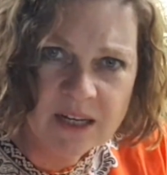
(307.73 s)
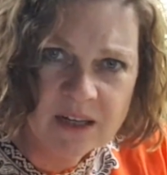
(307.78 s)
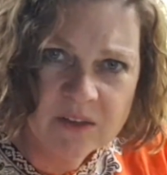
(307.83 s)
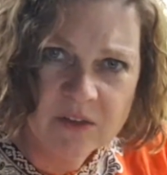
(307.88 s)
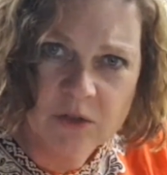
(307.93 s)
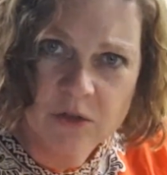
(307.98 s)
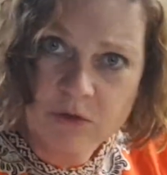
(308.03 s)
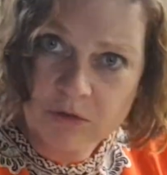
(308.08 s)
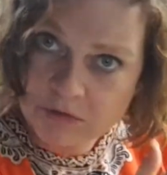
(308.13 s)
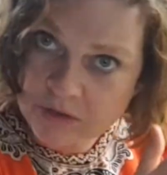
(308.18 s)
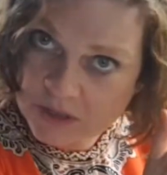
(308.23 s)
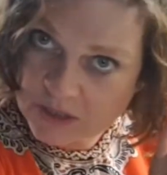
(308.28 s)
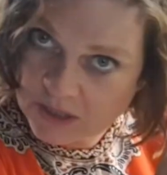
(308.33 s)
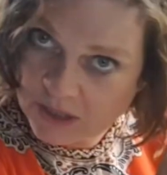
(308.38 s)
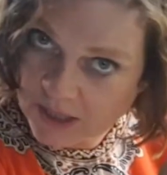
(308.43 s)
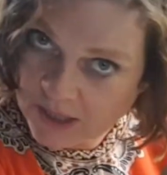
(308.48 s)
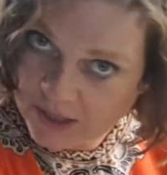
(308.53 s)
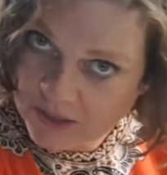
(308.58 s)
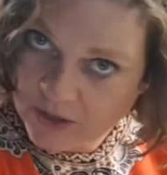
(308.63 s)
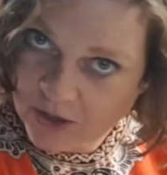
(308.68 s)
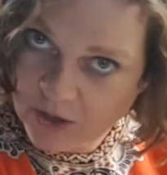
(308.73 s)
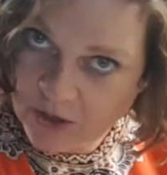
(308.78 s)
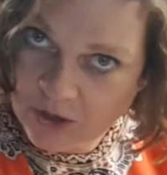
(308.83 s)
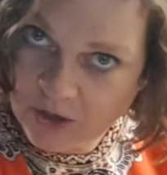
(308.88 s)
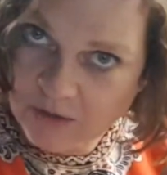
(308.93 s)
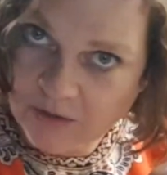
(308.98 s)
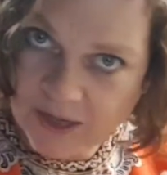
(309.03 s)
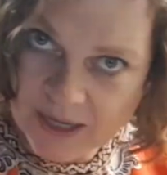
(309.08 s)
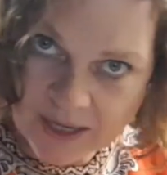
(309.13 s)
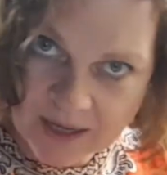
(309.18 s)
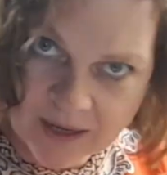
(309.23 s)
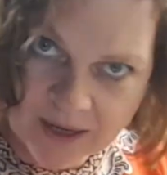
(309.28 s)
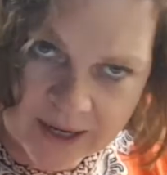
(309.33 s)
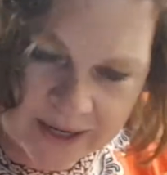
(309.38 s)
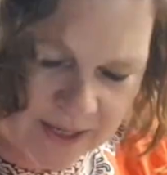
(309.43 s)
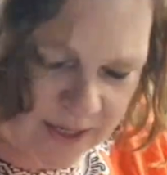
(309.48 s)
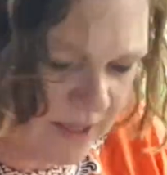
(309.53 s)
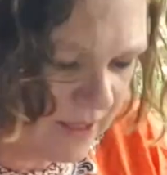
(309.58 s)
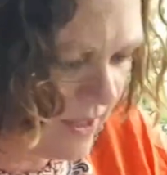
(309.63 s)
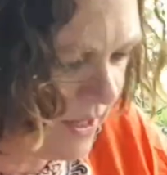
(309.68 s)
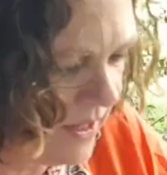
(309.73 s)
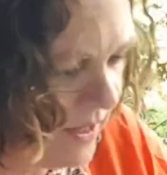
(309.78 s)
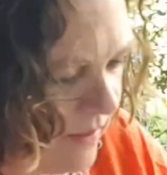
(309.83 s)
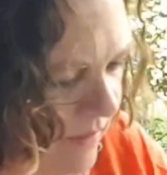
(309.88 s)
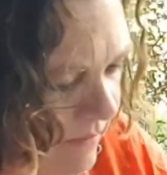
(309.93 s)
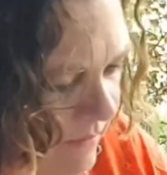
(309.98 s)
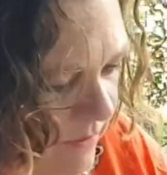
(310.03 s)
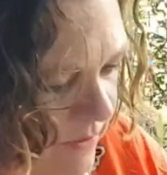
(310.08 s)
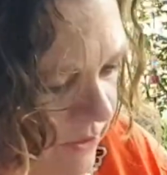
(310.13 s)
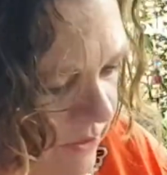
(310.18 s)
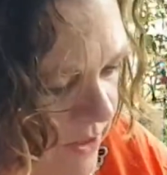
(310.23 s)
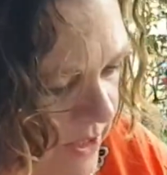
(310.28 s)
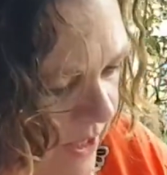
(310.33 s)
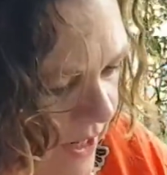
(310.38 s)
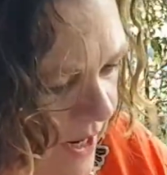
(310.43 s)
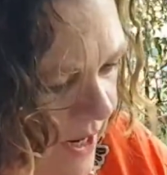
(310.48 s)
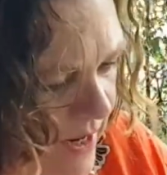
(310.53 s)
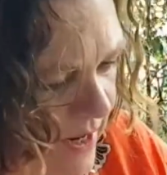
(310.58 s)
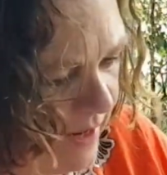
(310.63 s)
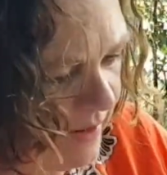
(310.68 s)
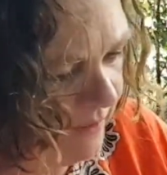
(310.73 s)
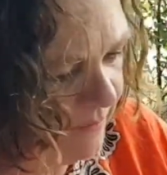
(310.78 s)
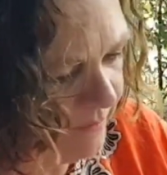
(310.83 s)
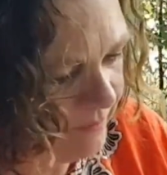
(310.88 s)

The Asado, I like it. Okay.